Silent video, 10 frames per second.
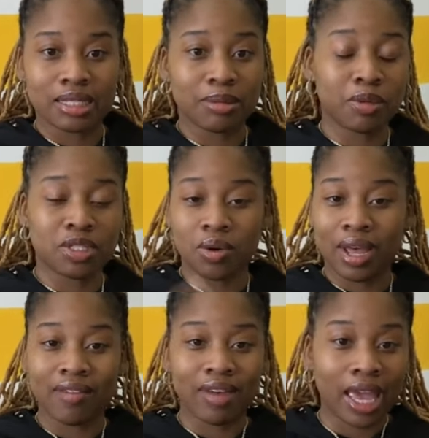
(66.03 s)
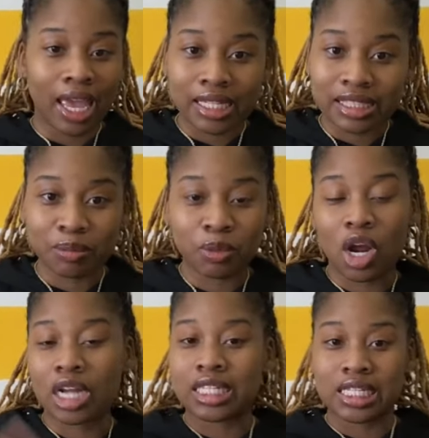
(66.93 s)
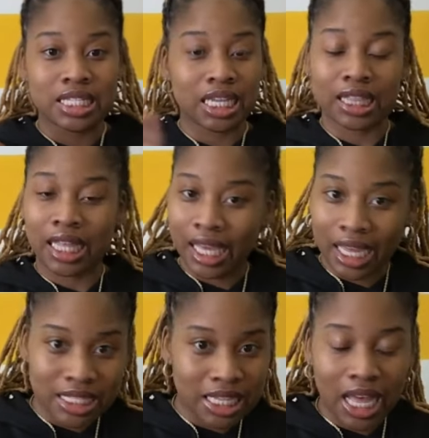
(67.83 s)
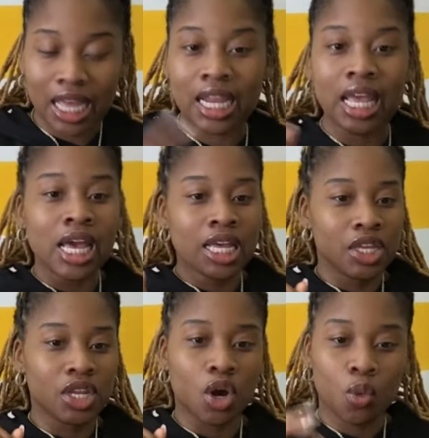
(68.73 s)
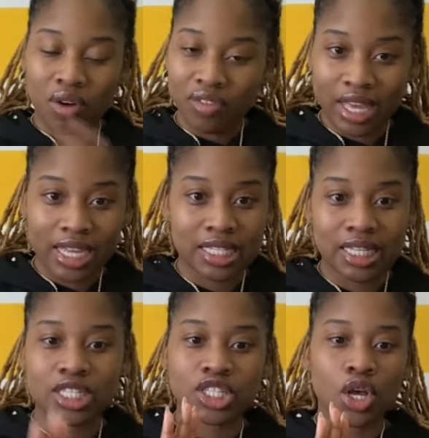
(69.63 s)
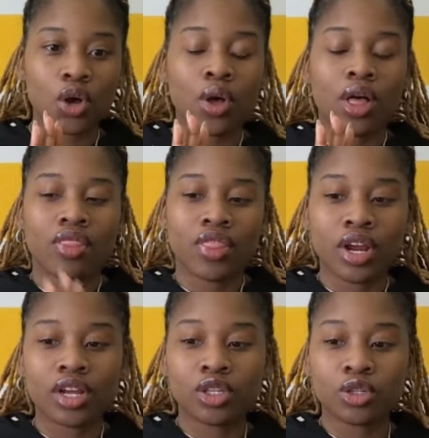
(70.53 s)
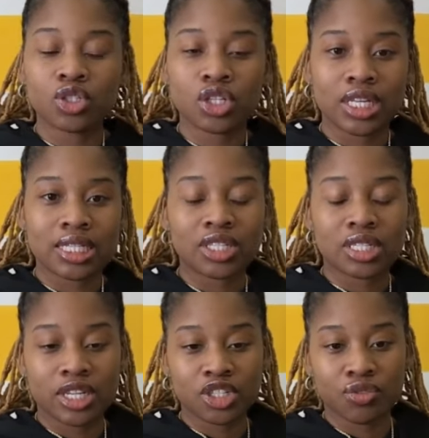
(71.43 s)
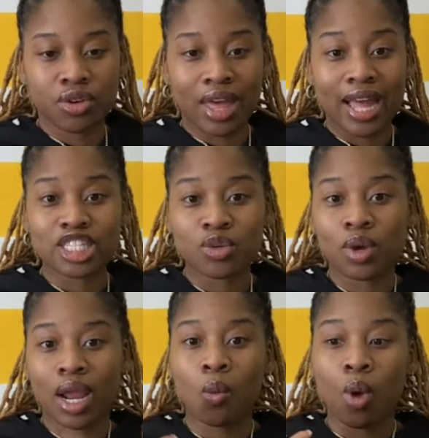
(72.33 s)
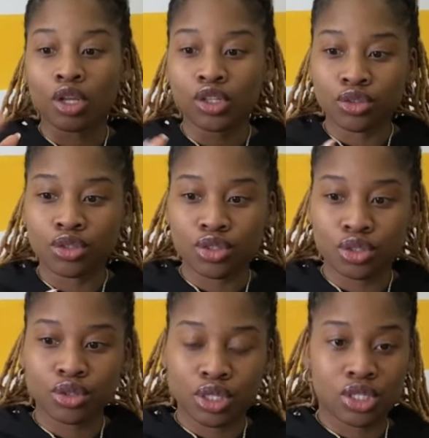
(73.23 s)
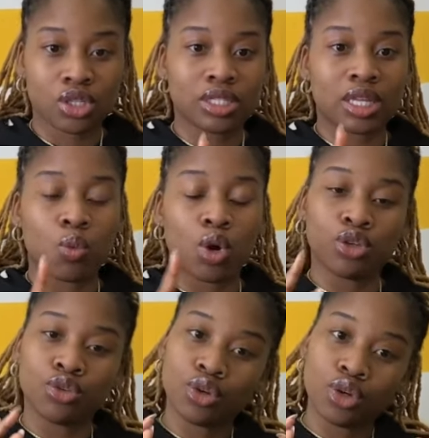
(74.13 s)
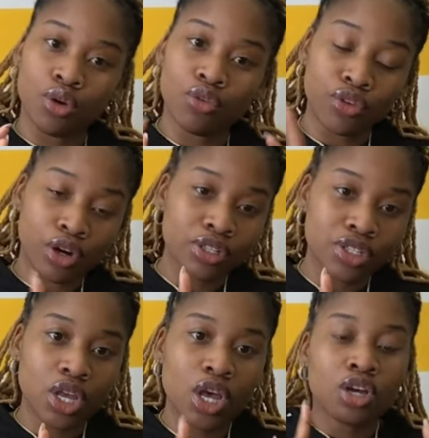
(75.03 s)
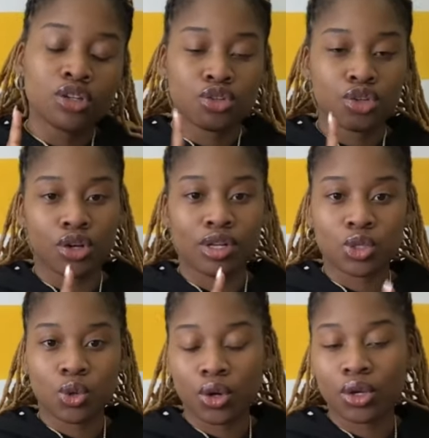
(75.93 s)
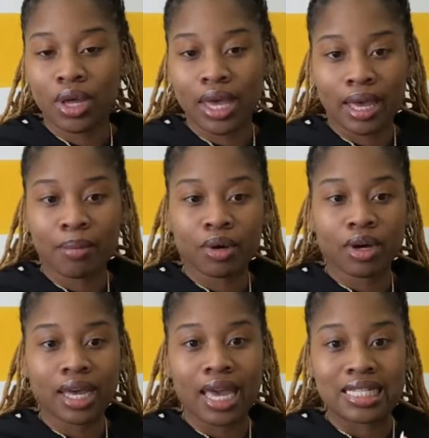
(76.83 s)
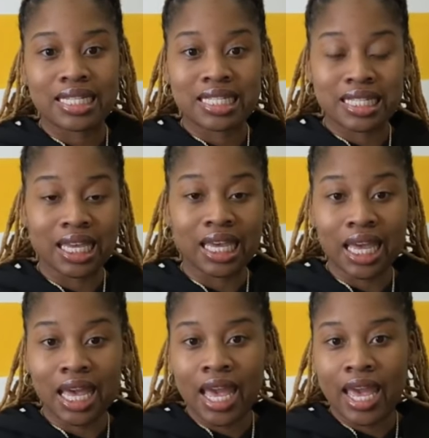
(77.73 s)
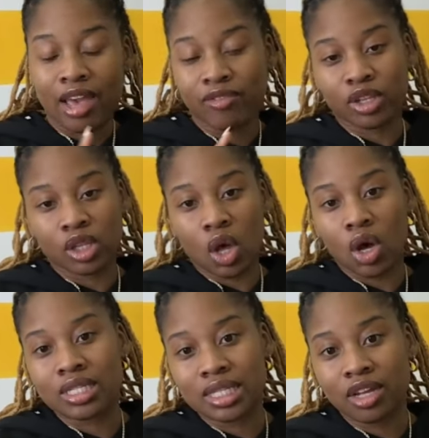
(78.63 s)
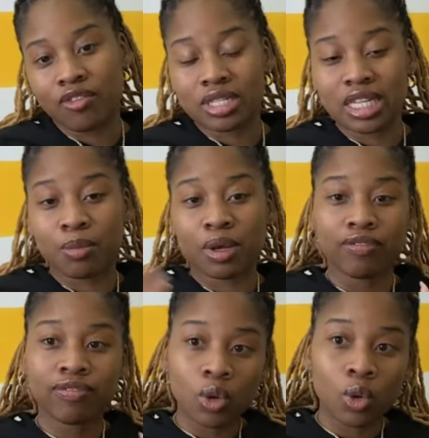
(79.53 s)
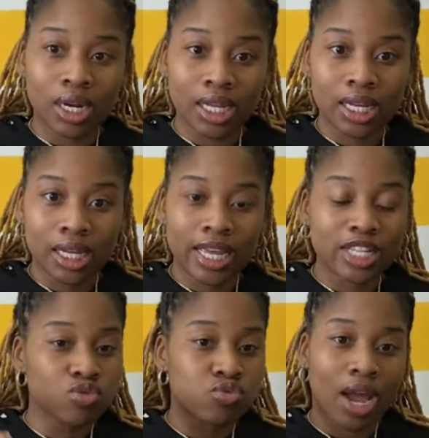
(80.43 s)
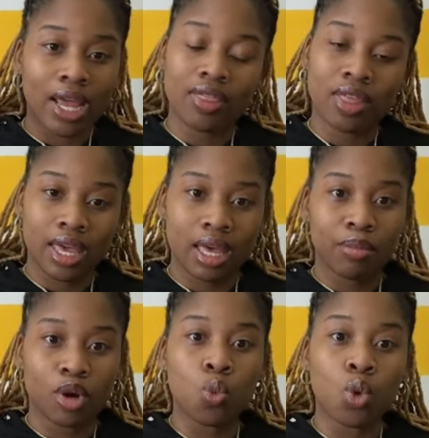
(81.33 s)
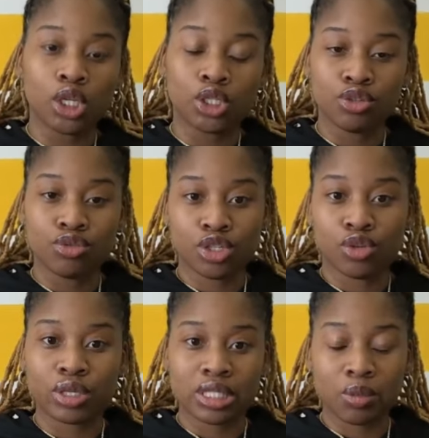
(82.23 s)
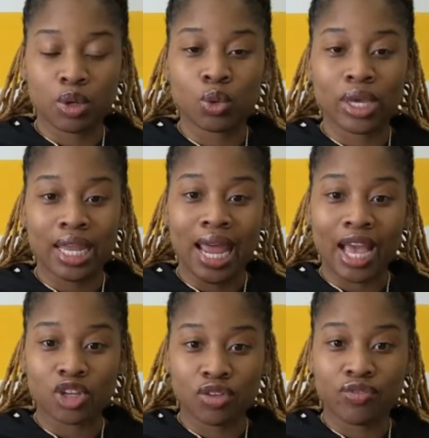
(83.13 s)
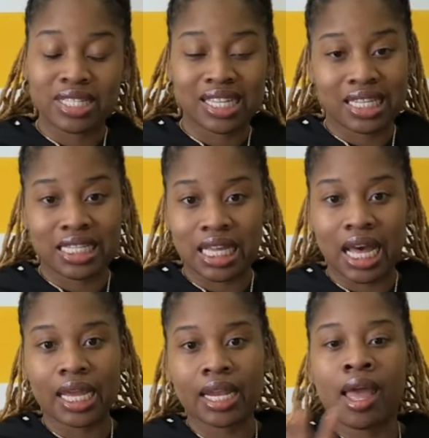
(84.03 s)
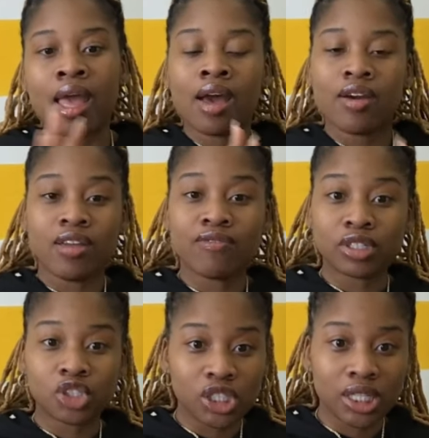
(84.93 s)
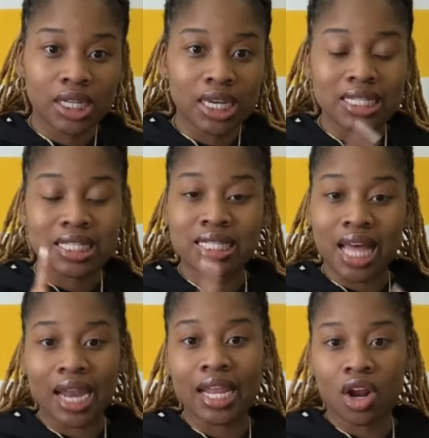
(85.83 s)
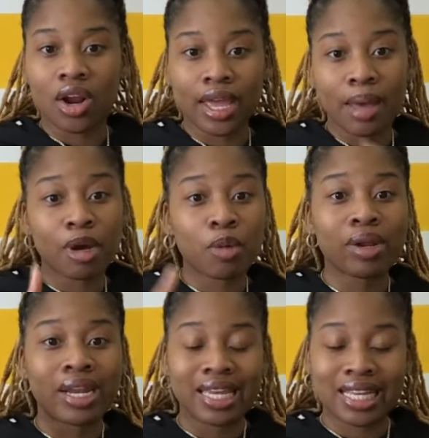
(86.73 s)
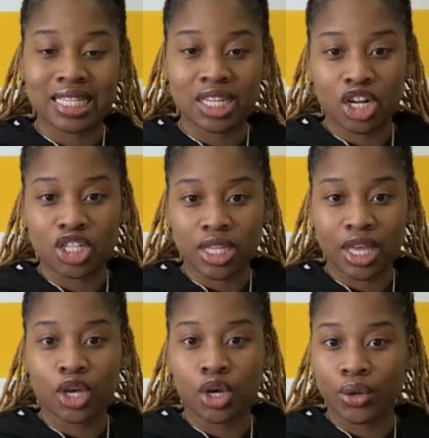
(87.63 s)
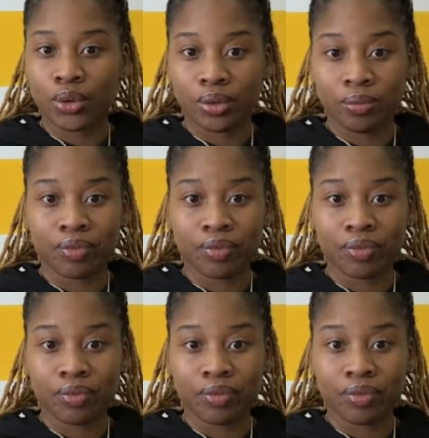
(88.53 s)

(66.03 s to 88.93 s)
Some people don't have hands. People are just sick. They can't sign, you know, whatever the case is. So there usually is legislation for that. So what I want you to do, Crystal, is I want you to go first to your notarial handbook and see if the law is in there. For example, in Florida, it's right in the handbook what you do with someone who can't actually physically sign. In Virginia, it's not in our handbook, but it is in our state code.